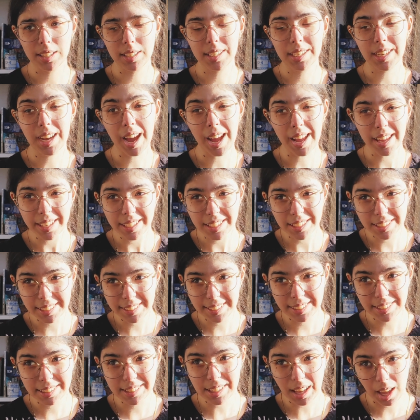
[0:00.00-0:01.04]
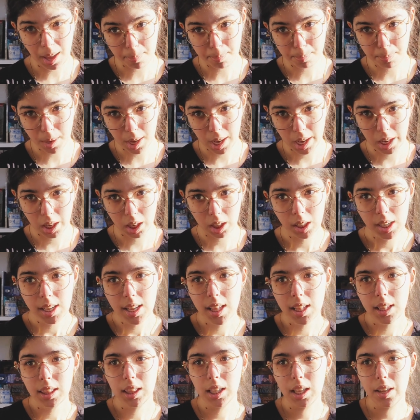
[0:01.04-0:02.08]
Kaigenese Empire
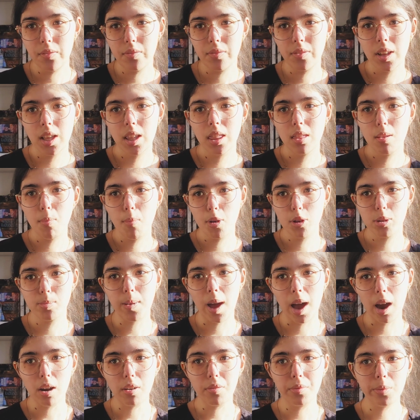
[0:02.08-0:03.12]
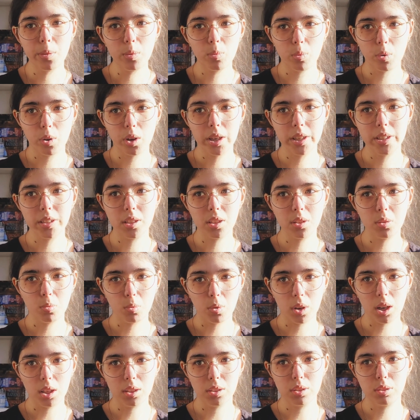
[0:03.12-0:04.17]
live the most powerful warriors in the
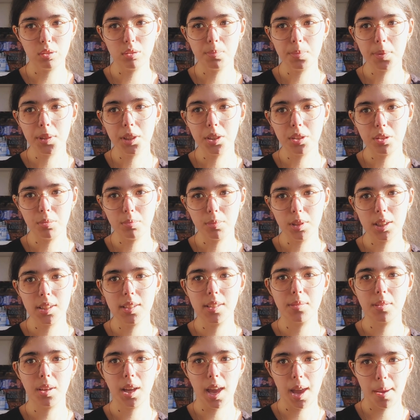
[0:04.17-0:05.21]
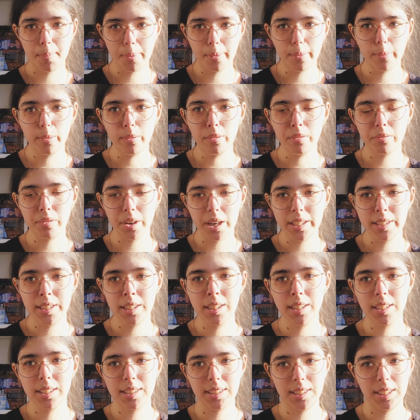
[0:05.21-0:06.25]
world, superhumans capable of raising
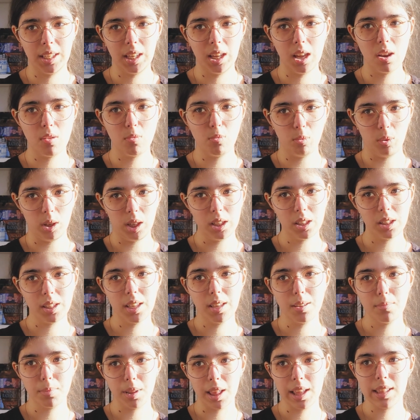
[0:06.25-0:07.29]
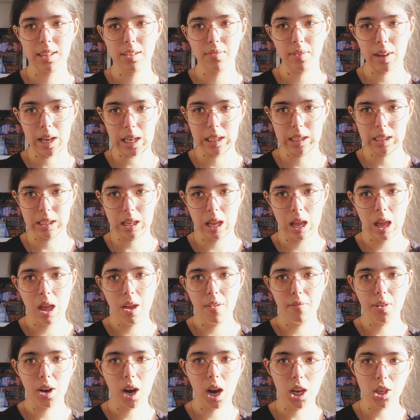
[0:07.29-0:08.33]
the sea and wielding blades of ice.
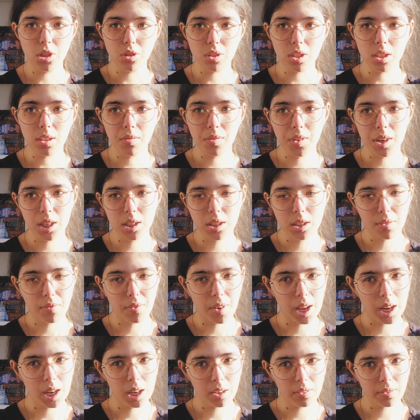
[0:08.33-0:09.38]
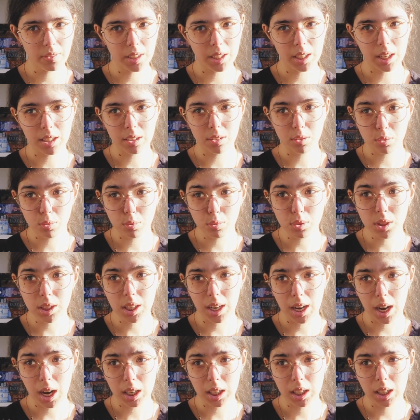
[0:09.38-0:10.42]
For hundreds of years, the fighting of the
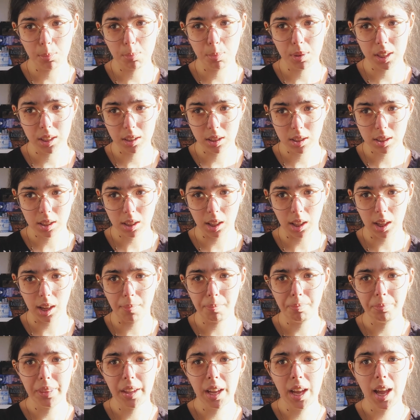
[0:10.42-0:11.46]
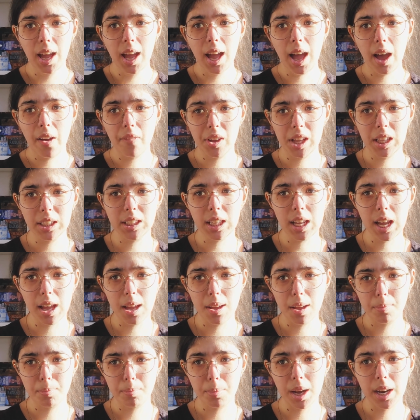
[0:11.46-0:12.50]
Kusanagi Peninsula have held the
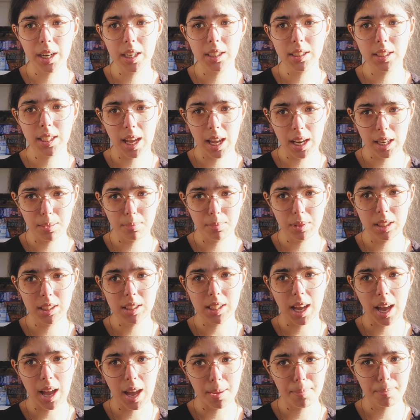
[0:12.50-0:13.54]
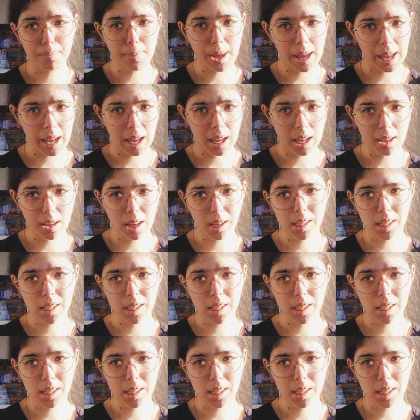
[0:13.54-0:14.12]
empire's enemies at bay,